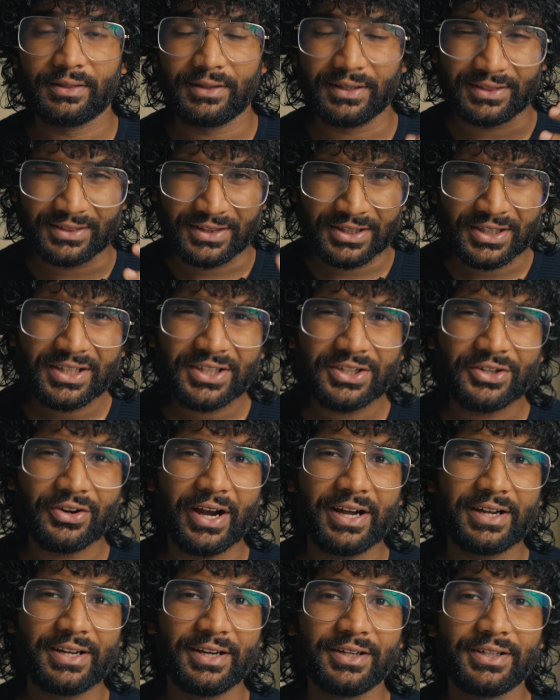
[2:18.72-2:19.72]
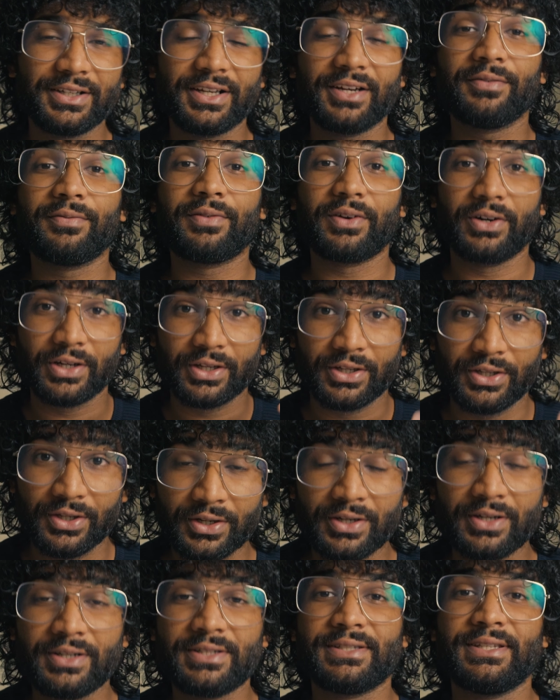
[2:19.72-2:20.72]
The third criteria for a
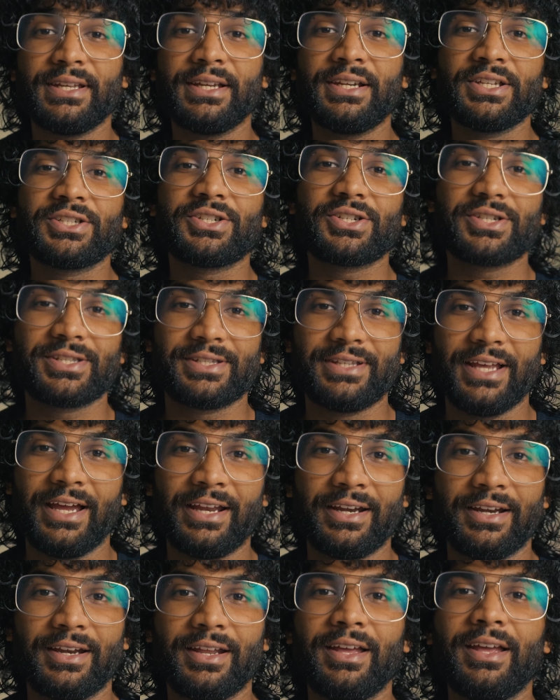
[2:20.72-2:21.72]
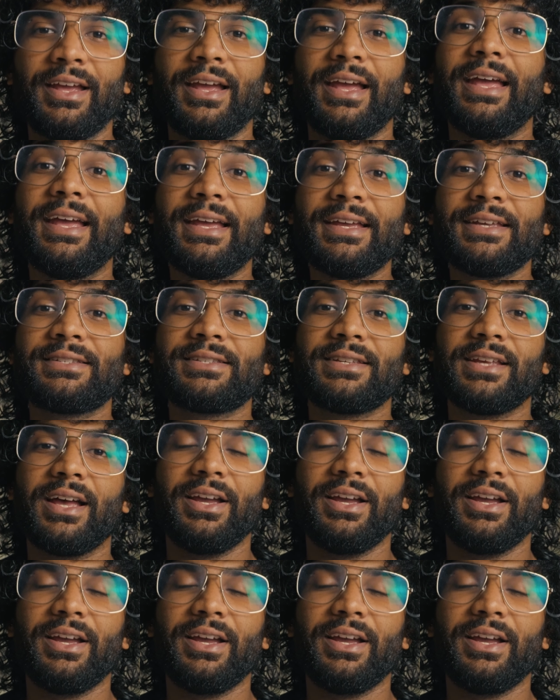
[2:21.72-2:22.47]
good signature scent is